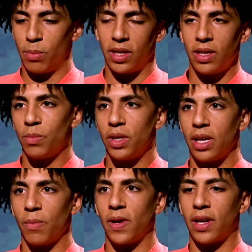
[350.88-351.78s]
play
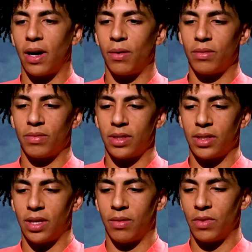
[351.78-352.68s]
week in, week out
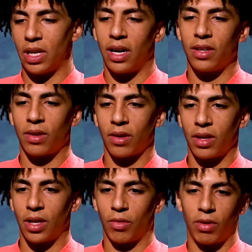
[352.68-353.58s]
and relied on,
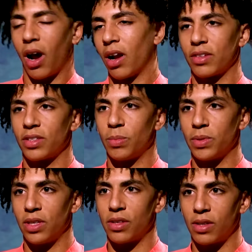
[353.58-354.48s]
regardless of the
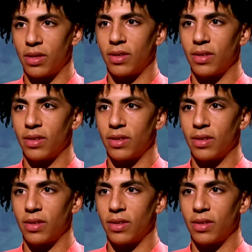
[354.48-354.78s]
position.